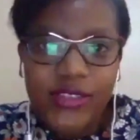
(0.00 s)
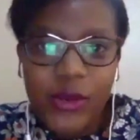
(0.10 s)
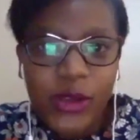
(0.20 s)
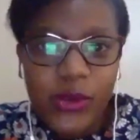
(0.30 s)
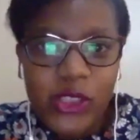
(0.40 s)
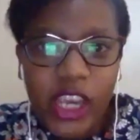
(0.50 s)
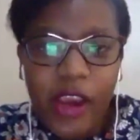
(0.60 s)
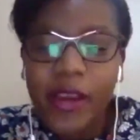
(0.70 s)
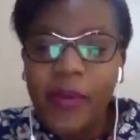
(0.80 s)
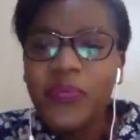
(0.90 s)
after what you're
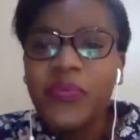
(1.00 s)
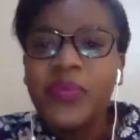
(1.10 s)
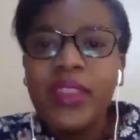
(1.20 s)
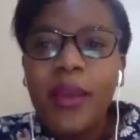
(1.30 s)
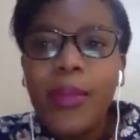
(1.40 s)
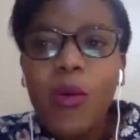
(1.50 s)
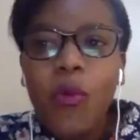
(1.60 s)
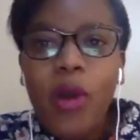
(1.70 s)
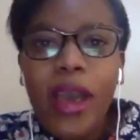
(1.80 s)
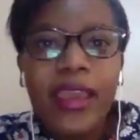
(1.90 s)
sharing. But
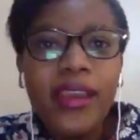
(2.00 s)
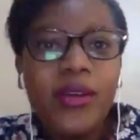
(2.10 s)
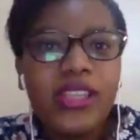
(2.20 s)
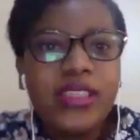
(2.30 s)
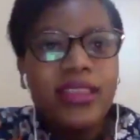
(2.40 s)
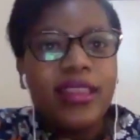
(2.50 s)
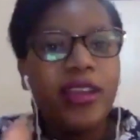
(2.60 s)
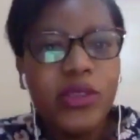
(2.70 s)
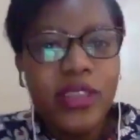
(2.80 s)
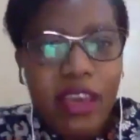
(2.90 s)
why
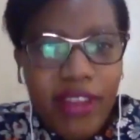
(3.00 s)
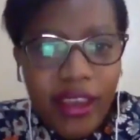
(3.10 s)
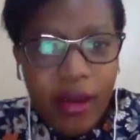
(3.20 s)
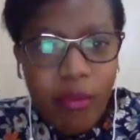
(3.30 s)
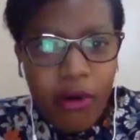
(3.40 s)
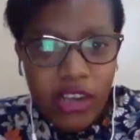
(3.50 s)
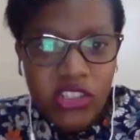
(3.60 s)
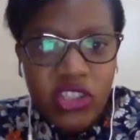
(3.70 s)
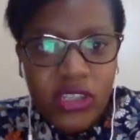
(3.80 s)
don't they have like a branch